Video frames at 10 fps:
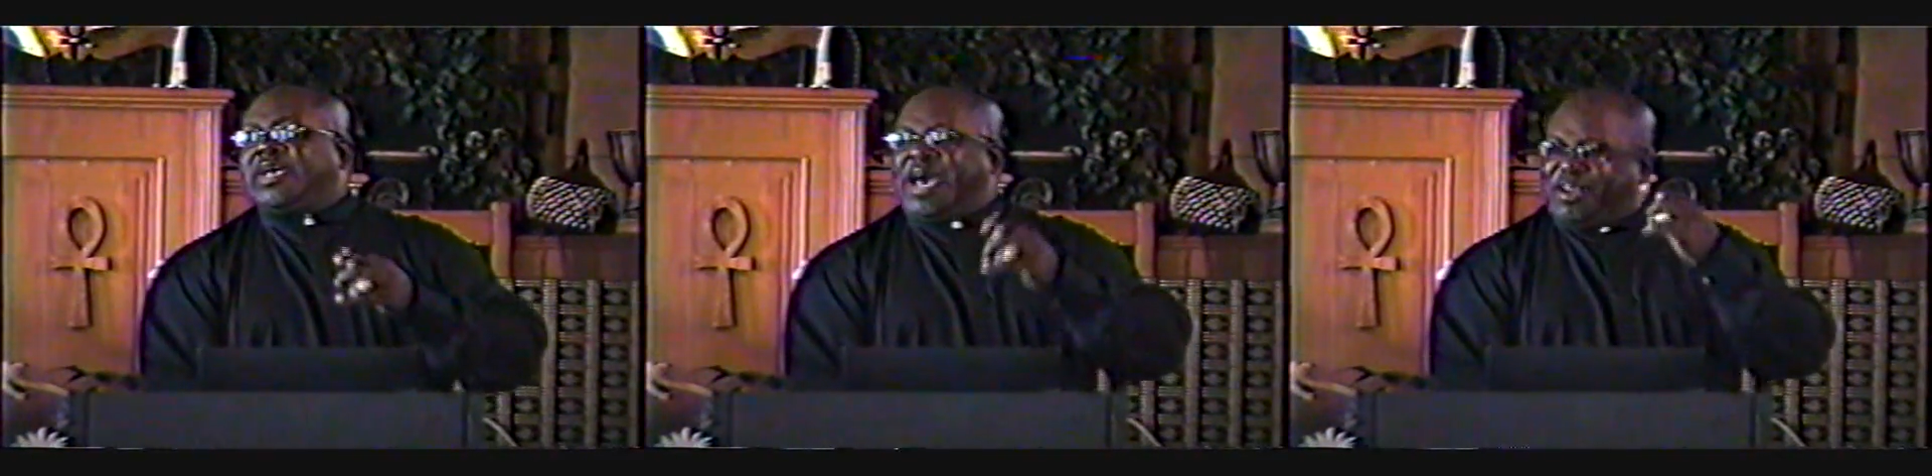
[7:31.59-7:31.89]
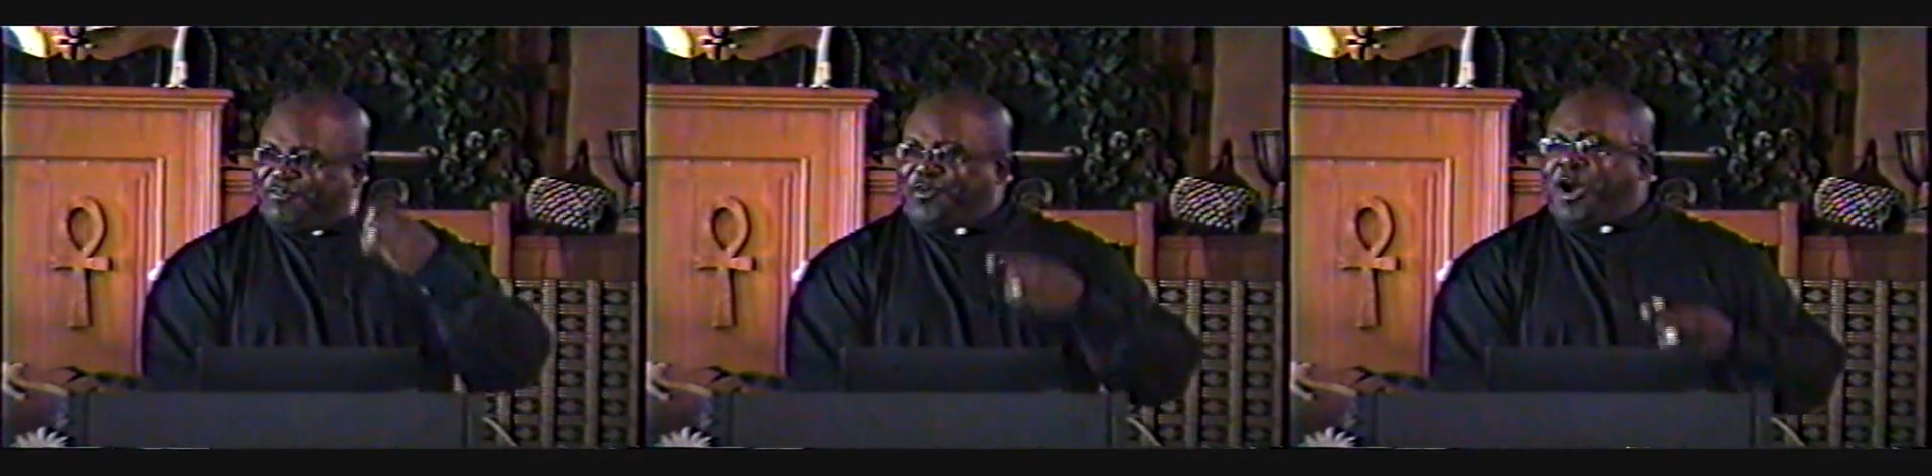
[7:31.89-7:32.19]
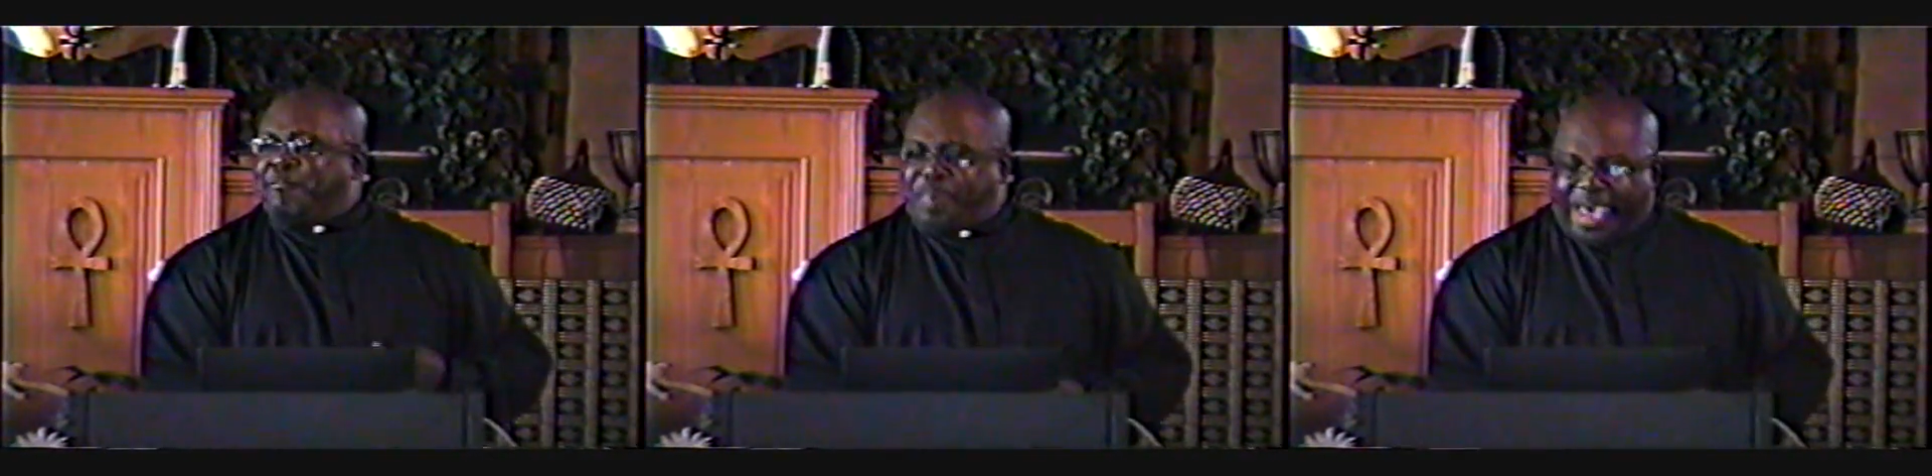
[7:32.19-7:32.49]
we're kind of
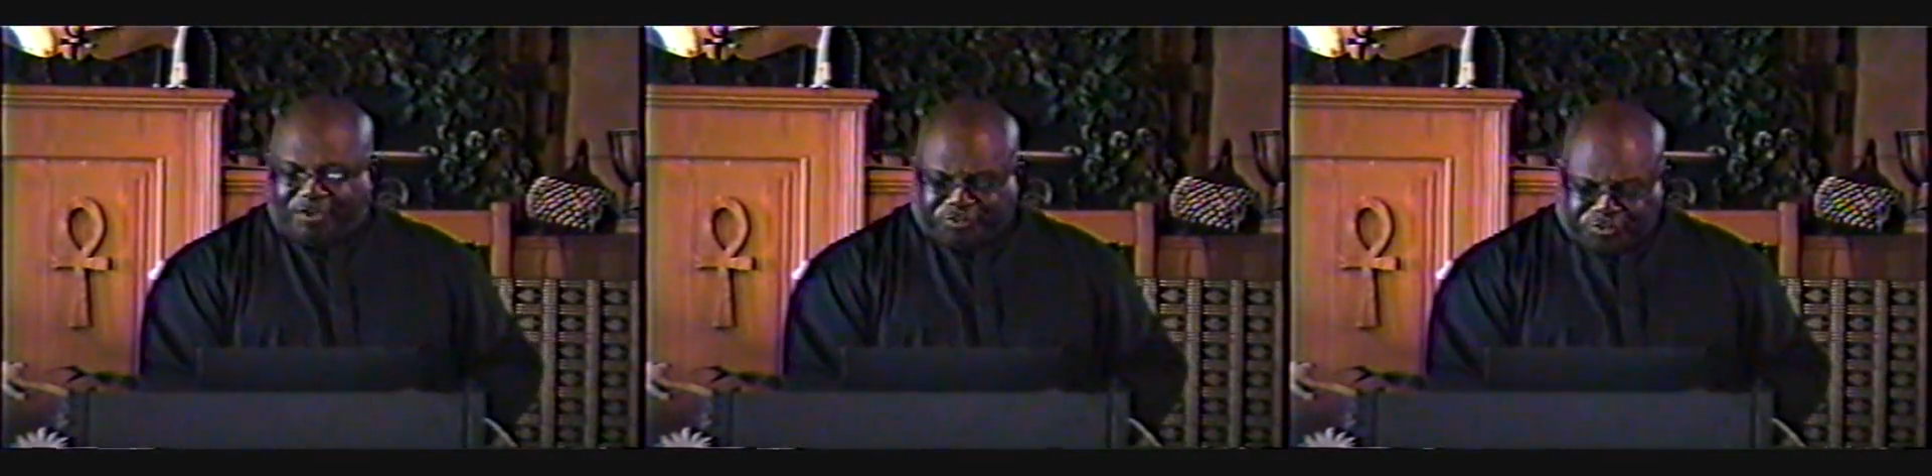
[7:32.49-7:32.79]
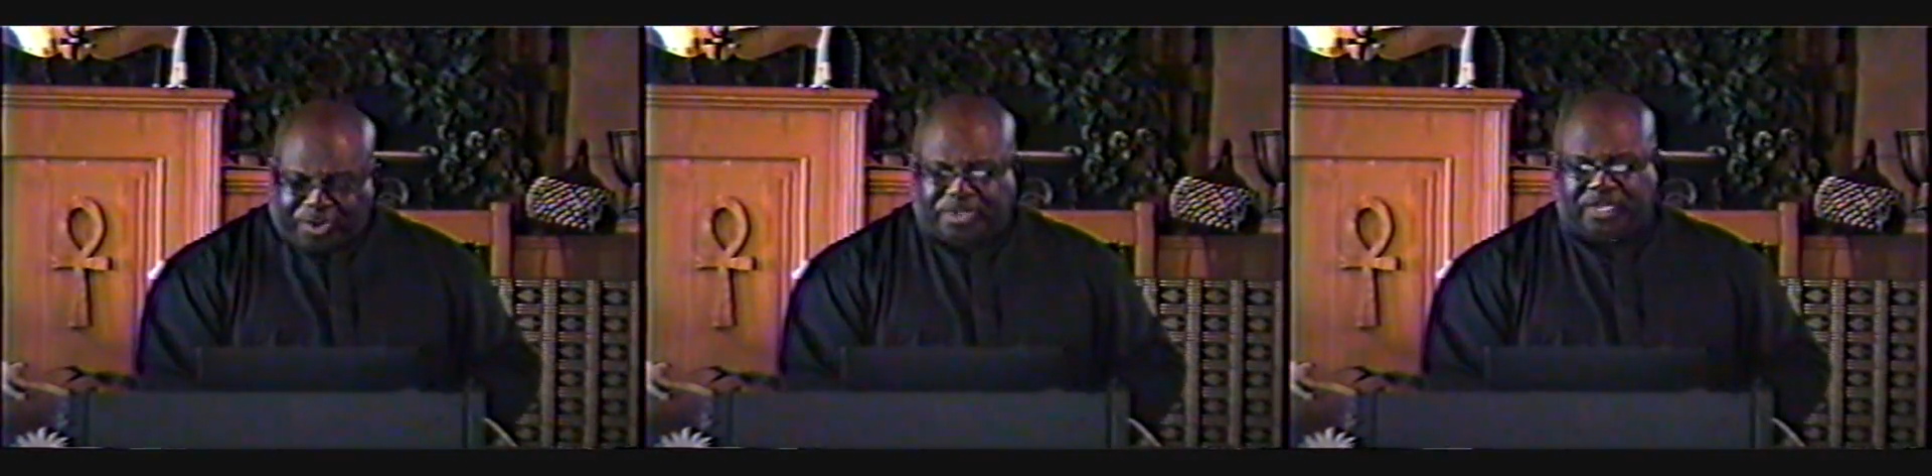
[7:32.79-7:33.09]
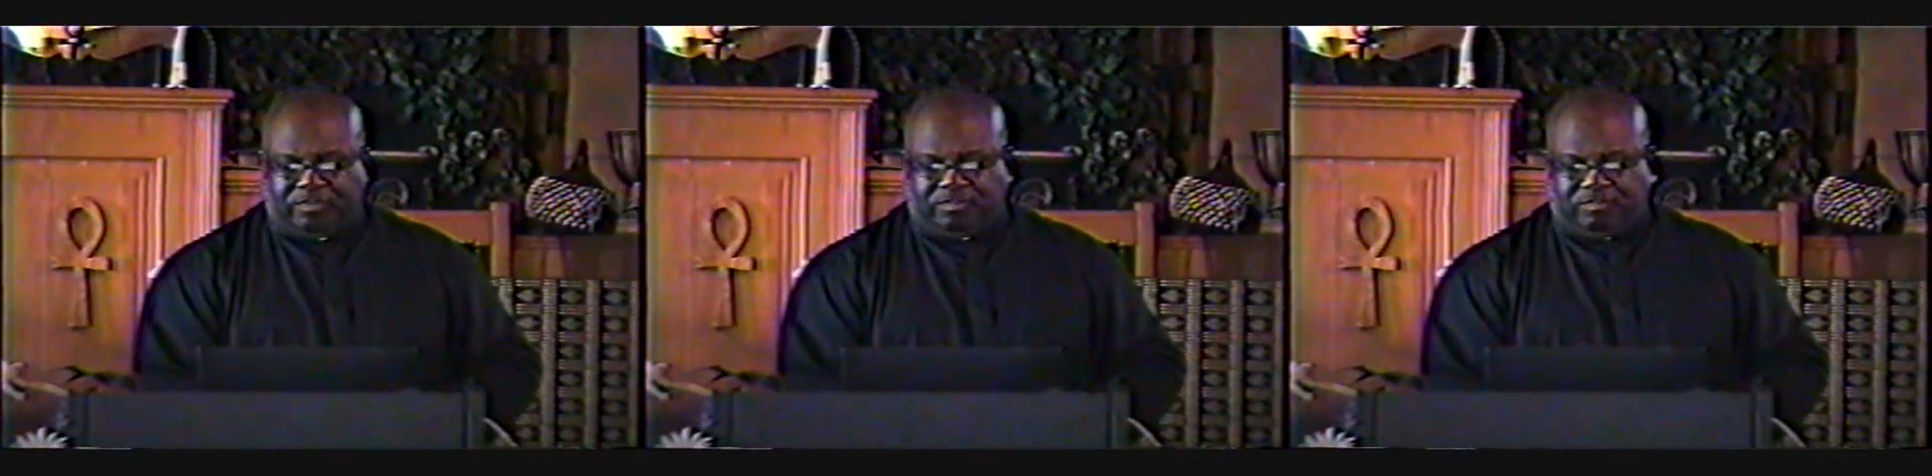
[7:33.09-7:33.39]
far back
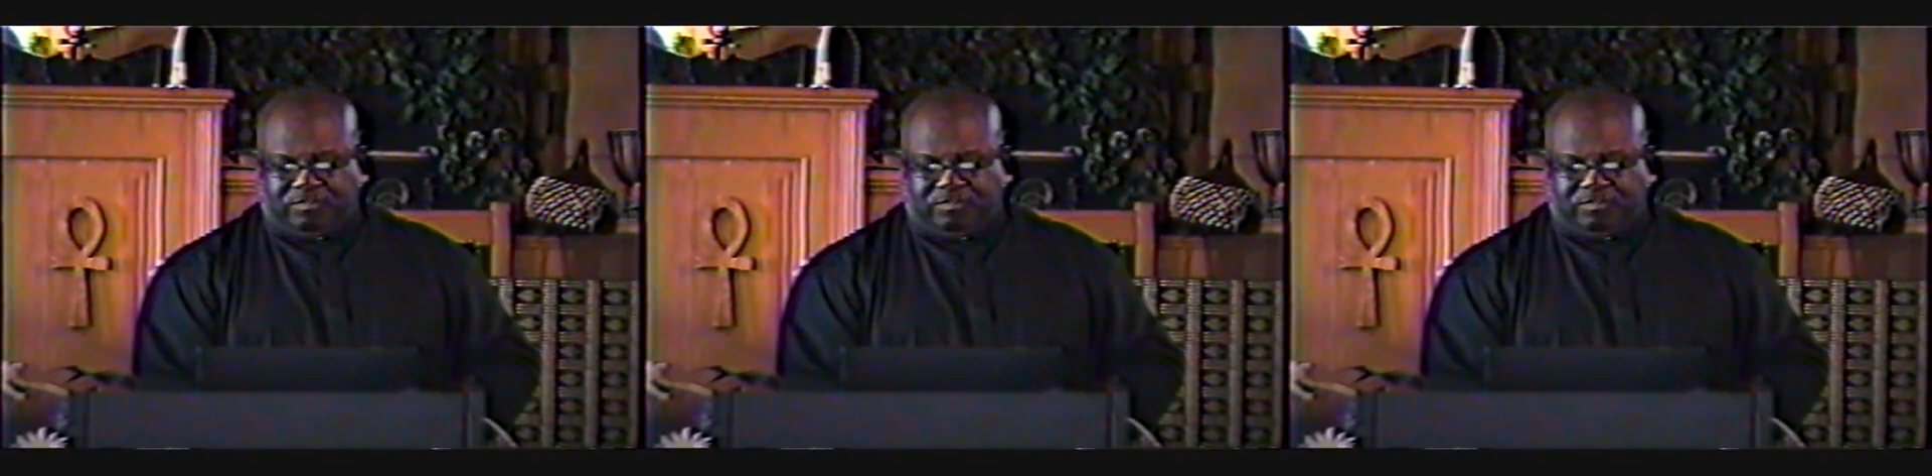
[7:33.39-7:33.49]
from it.